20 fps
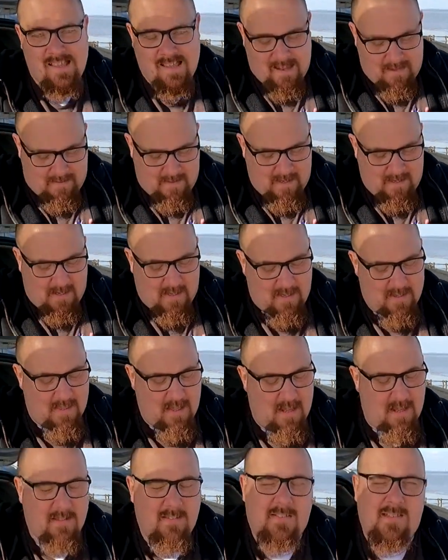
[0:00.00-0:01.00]
I think in
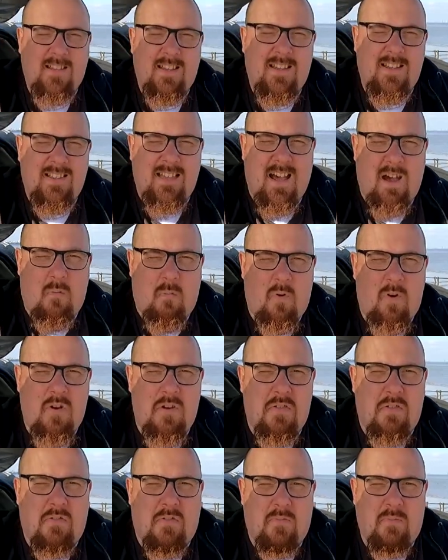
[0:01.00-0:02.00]
that
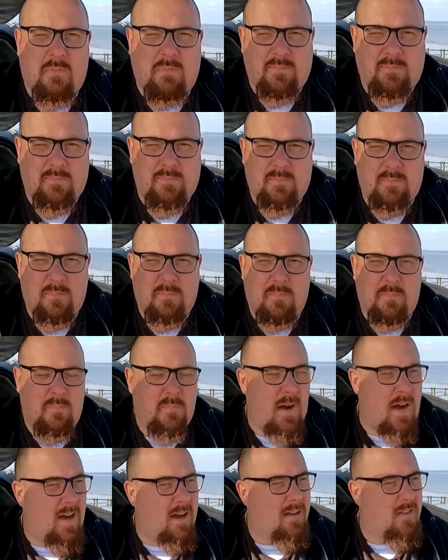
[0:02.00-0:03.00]
worth
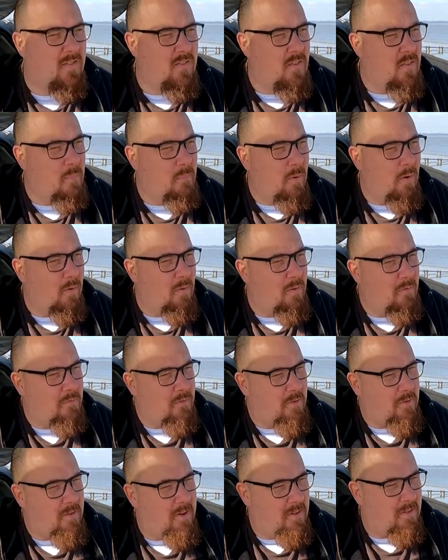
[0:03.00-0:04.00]
marker that they put on the
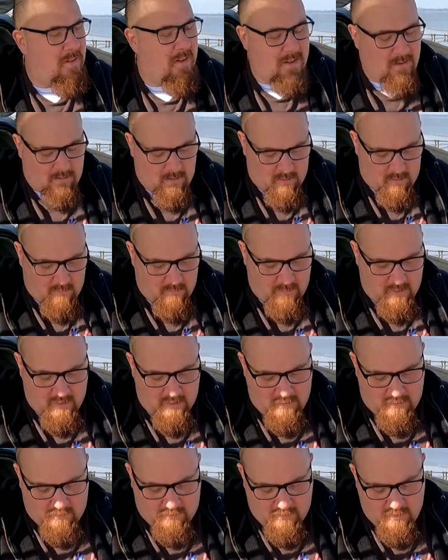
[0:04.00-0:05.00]
front, I think a lot of it
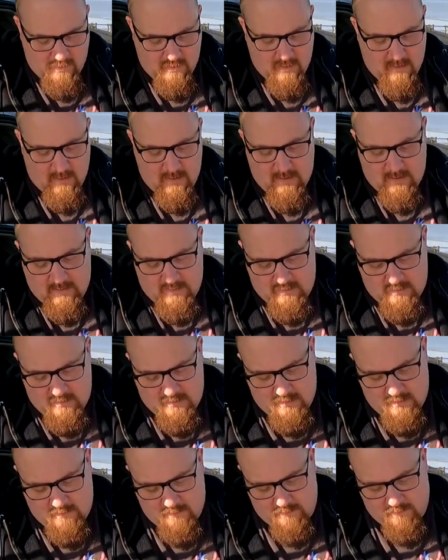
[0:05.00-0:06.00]
is,
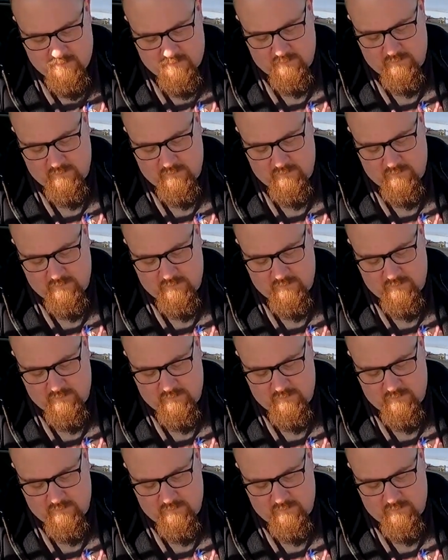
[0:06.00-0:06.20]
the